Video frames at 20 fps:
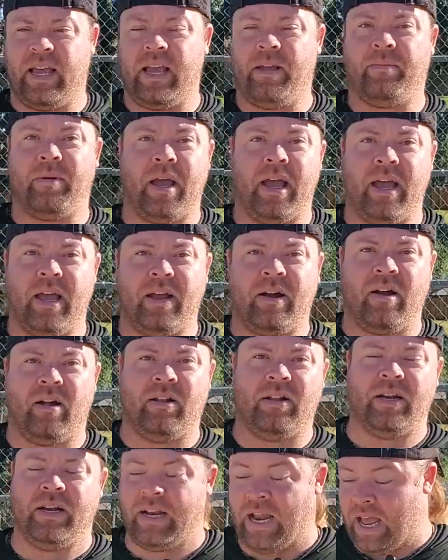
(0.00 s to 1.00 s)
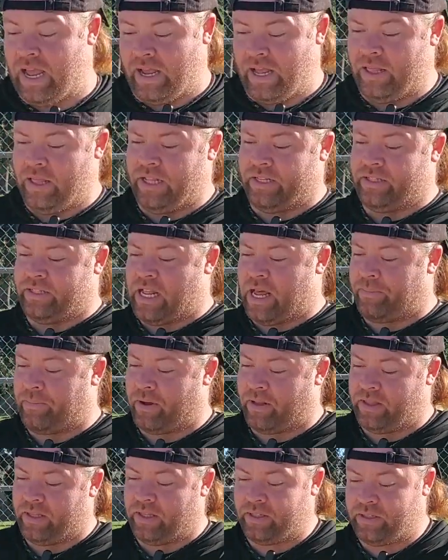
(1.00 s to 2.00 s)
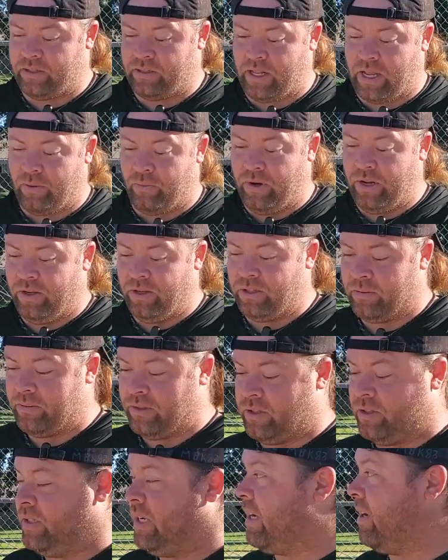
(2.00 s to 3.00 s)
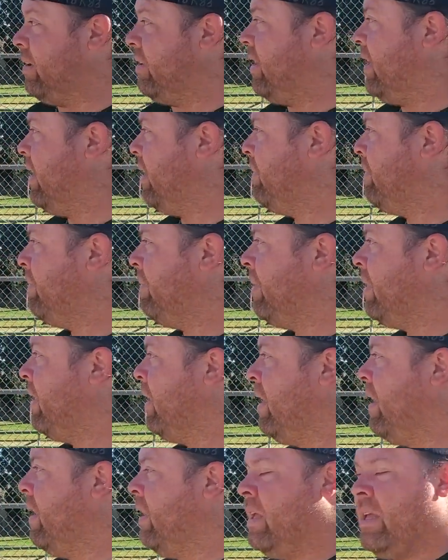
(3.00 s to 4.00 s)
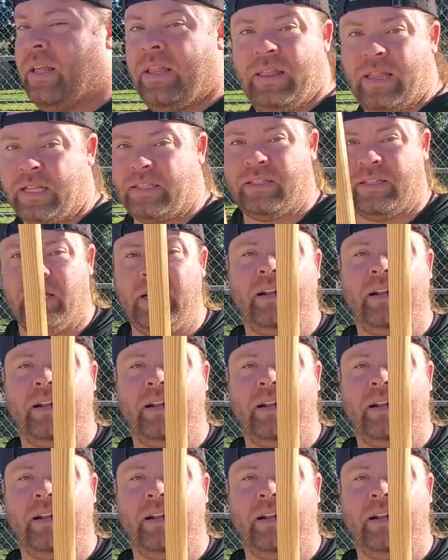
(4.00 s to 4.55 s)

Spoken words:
tape and call it a day, and then slap on this like reusable sticker thing. That's